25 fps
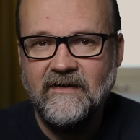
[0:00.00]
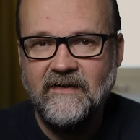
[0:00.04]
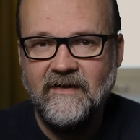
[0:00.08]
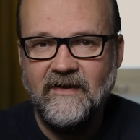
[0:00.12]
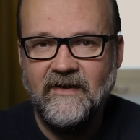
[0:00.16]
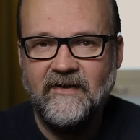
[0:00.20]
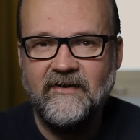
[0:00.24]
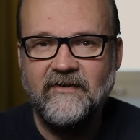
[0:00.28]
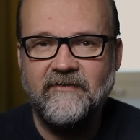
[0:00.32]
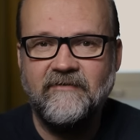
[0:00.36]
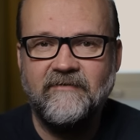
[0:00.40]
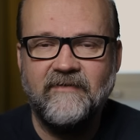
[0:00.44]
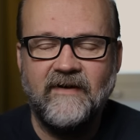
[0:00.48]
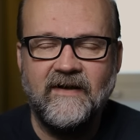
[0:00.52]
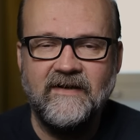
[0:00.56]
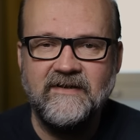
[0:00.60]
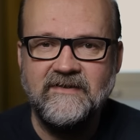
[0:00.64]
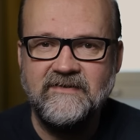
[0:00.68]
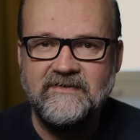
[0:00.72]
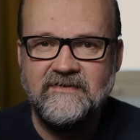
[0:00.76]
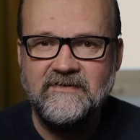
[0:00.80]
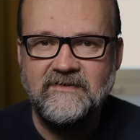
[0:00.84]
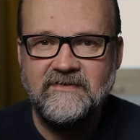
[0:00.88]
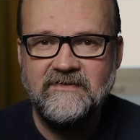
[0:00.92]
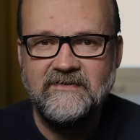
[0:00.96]
a lot of fun
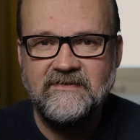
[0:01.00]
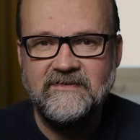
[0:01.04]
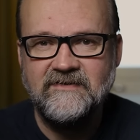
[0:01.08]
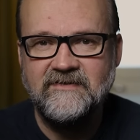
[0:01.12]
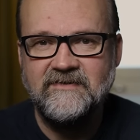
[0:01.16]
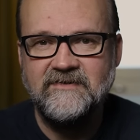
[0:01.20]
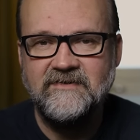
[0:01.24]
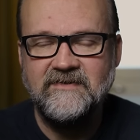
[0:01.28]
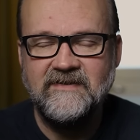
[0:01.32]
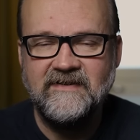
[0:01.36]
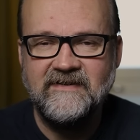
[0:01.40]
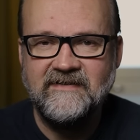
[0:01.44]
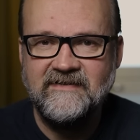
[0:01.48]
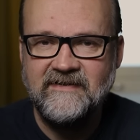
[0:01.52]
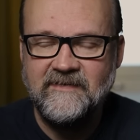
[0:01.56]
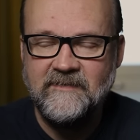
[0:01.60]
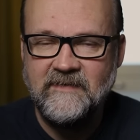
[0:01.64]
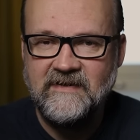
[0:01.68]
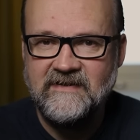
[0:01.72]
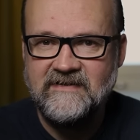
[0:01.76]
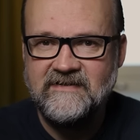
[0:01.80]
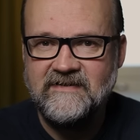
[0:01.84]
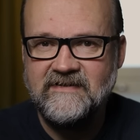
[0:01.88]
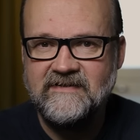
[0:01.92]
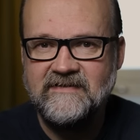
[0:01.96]
to to do these
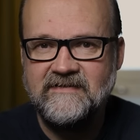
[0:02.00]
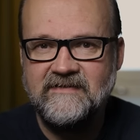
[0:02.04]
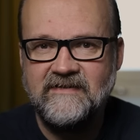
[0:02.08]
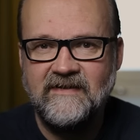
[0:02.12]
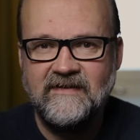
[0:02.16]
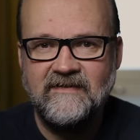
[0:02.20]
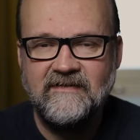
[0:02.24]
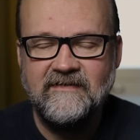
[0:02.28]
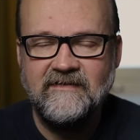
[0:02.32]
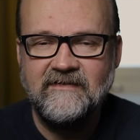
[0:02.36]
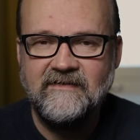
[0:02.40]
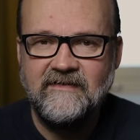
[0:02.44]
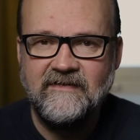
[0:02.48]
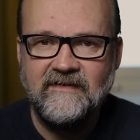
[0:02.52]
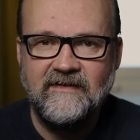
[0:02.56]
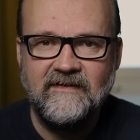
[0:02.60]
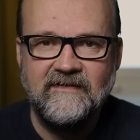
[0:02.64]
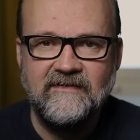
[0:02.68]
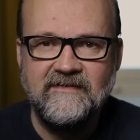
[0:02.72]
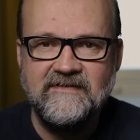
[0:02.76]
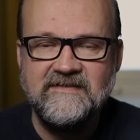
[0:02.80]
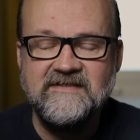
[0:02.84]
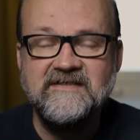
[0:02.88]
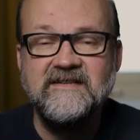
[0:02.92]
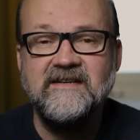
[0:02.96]
images and
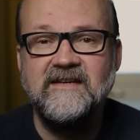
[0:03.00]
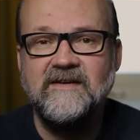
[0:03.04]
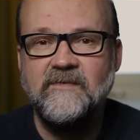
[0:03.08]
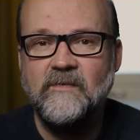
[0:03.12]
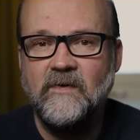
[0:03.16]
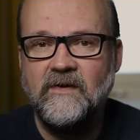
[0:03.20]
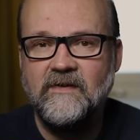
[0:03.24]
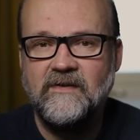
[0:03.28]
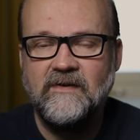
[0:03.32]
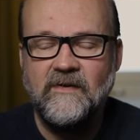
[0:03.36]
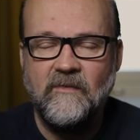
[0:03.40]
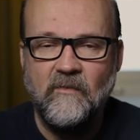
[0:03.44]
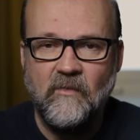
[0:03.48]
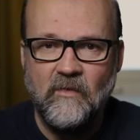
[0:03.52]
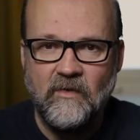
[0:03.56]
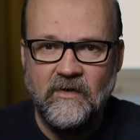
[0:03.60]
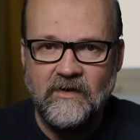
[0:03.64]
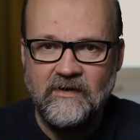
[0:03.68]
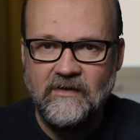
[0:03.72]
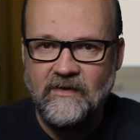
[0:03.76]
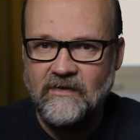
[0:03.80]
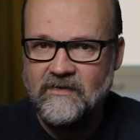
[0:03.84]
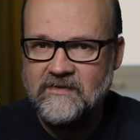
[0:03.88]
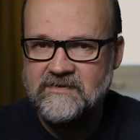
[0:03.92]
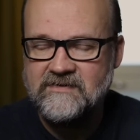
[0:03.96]
and see what the
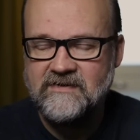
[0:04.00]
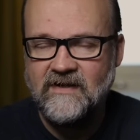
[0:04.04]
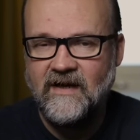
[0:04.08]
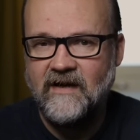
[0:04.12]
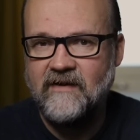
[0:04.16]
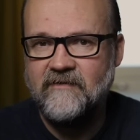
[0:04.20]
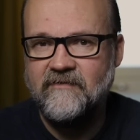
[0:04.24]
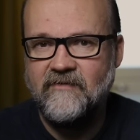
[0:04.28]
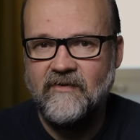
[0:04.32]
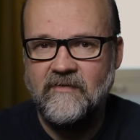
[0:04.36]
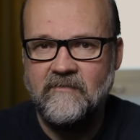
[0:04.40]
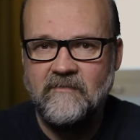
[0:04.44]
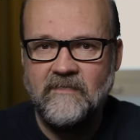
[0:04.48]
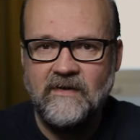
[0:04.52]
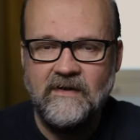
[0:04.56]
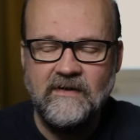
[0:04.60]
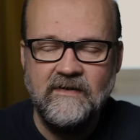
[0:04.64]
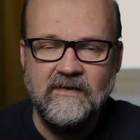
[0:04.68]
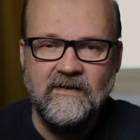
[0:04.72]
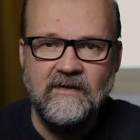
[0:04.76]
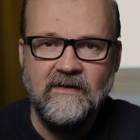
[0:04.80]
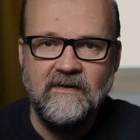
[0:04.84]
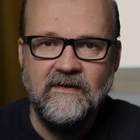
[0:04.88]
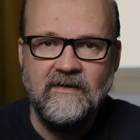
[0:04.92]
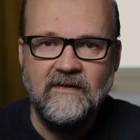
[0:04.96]
word looks like from,
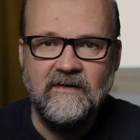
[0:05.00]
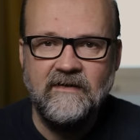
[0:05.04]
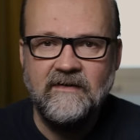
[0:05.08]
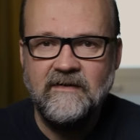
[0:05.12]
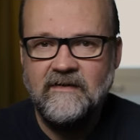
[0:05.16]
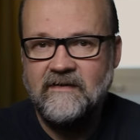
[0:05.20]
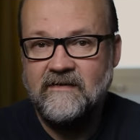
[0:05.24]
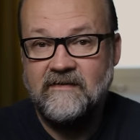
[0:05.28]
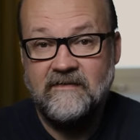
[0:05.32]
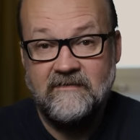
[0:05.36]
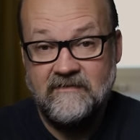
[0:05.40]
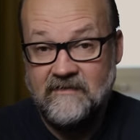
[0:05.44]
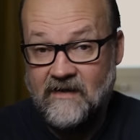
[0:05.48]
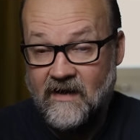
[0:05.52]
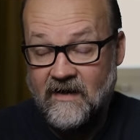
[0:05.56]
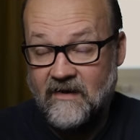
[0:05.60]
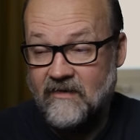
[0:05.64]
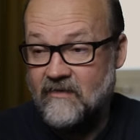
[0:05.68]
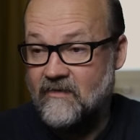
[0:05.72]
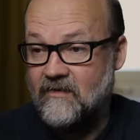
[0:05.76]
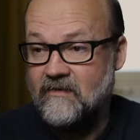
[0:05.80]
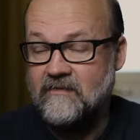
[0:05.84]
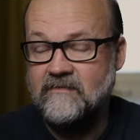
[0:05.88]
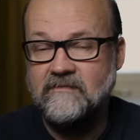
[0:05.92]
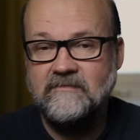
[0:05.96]
I don't
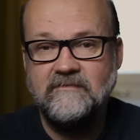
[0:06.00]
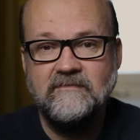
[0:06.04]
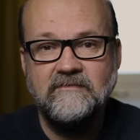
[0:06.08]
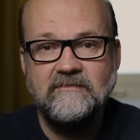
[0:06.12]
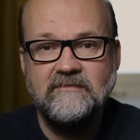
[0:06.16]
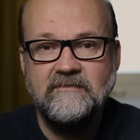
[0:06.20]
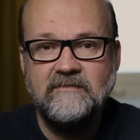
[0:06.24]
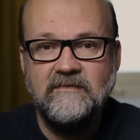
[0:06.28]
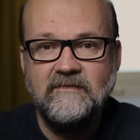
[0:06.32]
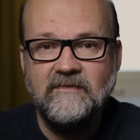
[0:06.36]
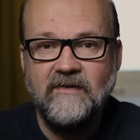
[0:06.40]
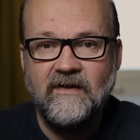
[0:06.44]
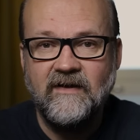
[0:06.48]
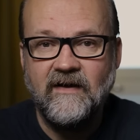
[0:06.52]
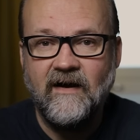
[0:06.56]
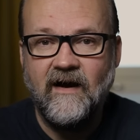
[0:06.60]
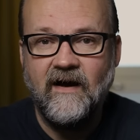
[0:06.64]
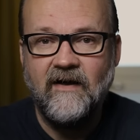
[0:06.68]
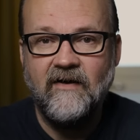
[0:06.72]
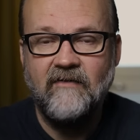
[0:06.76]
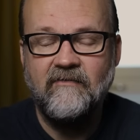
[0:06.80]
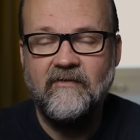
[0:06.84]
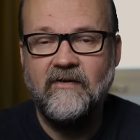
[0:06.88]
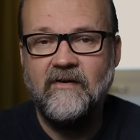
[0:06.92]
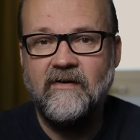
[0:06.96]
know, the
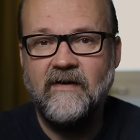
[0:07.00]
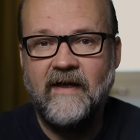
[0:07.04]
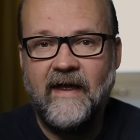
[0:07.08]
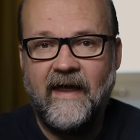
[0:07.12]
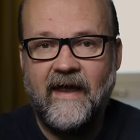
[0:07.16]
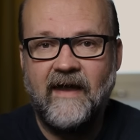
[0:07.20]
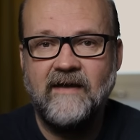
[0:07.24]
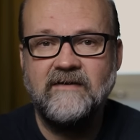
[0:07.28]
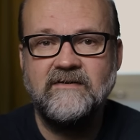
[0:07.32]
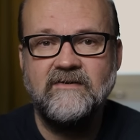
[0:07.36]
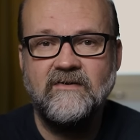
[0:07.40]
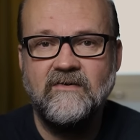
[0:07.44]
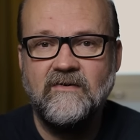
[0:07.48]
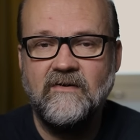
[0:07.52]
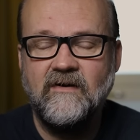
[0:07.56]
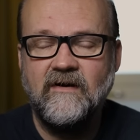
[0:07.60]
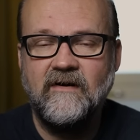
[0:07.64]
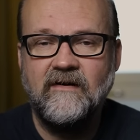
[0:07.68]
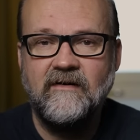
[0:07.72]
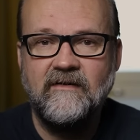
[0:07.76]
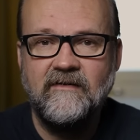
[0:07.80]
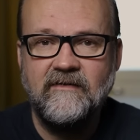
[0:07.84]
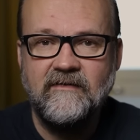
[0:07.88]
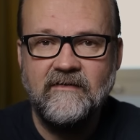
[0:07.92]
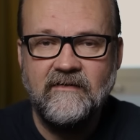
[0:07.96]
eye of an ant or
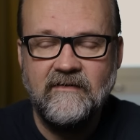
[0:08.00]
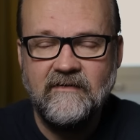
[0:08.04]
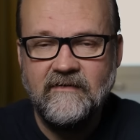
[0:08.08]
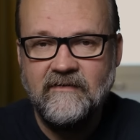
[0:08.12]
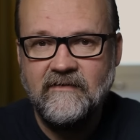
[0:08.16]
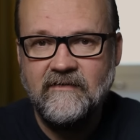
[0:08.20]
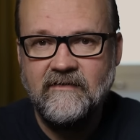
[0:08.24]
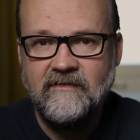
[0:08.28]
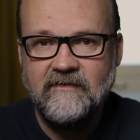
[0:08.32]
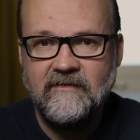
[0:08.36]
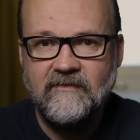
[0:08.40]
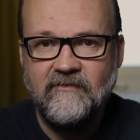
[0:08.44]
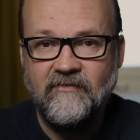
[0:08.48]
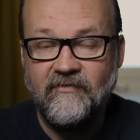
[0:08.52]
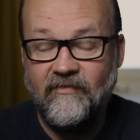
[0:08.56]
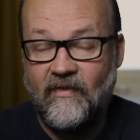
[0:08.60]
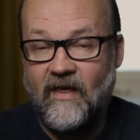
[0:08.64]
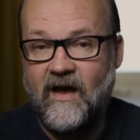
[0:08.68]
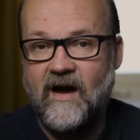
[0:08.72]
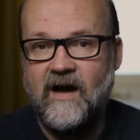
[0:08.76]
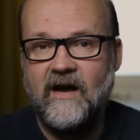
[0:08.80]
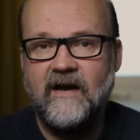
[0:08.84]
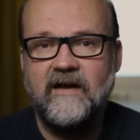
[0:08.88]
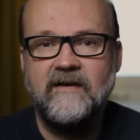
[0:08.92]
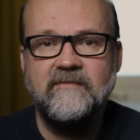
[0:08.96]

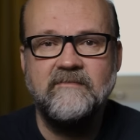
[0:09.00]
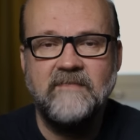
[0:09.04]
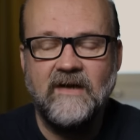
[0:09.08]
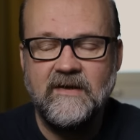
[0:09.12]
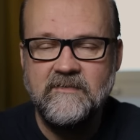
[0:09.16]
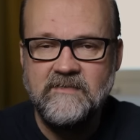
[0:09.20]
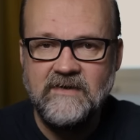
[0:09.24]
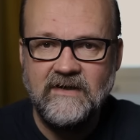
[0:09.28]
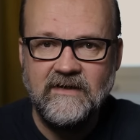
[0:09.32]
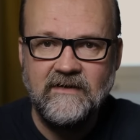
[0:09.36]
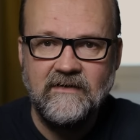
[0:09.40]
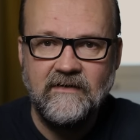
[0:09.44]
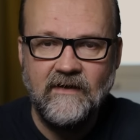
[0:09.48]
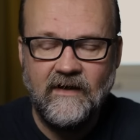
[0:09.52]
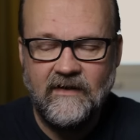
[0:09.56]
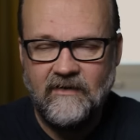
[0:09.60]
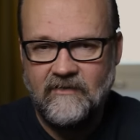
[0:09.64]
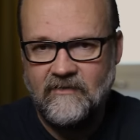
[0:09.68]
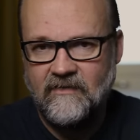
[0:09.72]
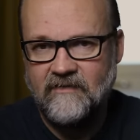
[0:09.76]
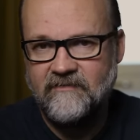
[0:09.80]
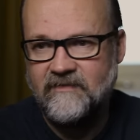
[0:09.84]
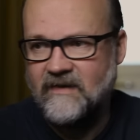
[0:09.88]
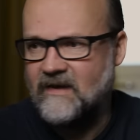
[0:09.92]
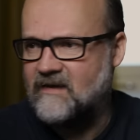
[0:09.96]
fly maybe i don't
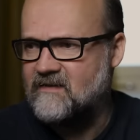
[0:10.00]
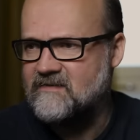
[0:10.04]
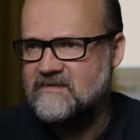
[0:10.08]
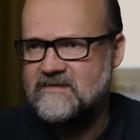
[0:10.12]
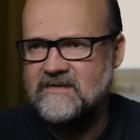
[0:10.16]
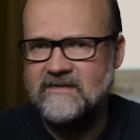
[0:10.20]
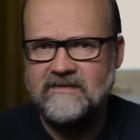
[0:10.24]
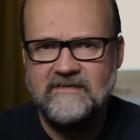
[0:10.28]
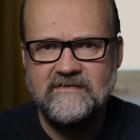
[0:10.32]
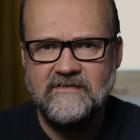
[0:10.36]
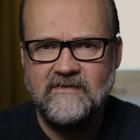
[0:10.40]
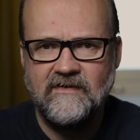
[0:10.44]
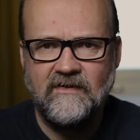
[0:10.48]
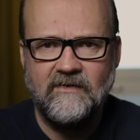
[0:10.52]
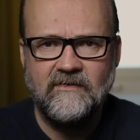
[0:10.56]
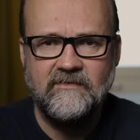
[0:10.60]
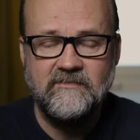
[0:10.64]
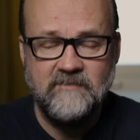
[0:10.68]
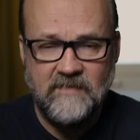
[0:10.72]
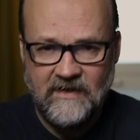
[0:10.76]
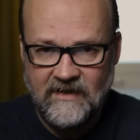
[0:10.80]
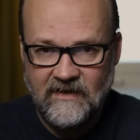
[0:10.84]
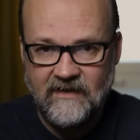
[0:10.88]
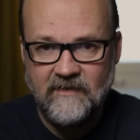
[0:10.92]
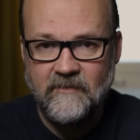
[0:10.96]
know if they can see this close
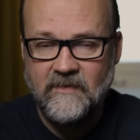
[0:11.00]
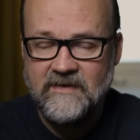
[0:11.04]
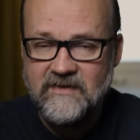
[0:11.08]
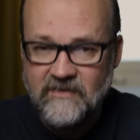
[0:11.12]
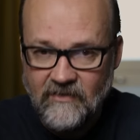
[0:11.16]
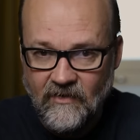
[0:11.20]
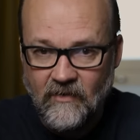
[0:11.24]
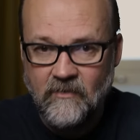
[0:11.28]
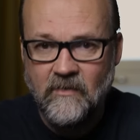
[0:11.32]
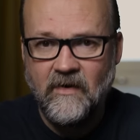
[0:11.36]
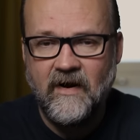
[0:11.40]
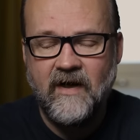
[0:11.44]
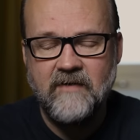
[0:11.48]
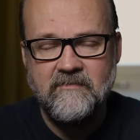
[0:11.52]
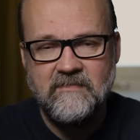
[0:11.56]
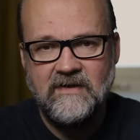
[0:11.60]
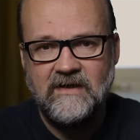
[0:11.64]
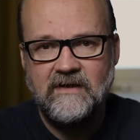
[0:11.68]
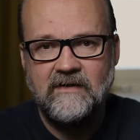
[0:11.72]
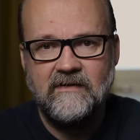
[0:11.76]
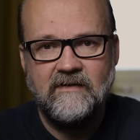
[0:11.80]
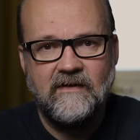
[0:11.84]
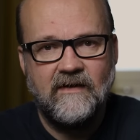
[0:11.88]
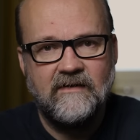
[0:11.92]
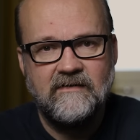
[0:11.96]
but anyway you know what i
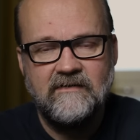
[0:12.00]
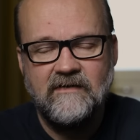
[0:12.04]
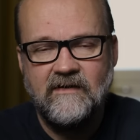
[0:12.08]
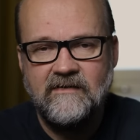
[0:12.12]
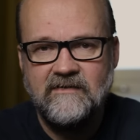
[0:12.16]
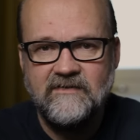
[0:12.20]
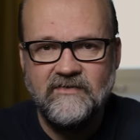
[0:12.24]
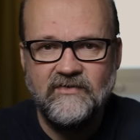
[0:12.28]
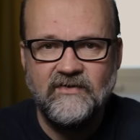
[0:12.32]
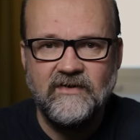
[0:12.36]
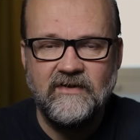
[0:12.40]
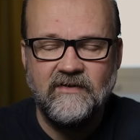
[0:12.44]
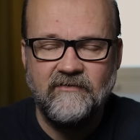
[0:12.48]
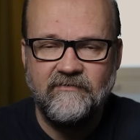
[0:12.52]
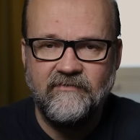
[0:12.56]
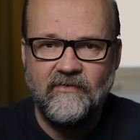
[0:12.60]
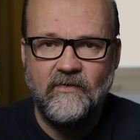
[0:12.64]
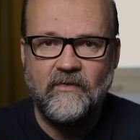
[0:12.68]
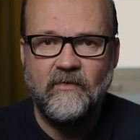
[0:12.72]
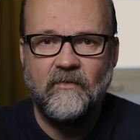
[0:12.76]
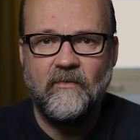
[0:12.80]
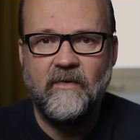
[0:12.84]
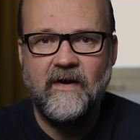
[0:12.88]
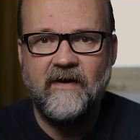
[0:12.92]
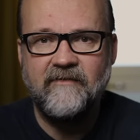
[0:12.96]
mean and, and you see the
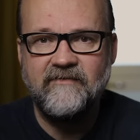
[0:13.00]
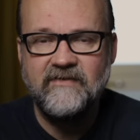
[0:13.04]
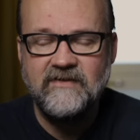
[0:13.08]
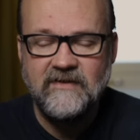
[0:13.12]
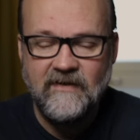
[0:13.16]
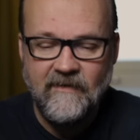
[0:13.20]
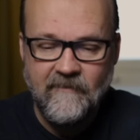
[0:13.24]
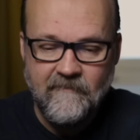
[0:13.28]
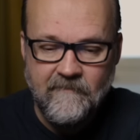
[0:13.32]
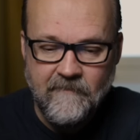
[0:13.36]
photographs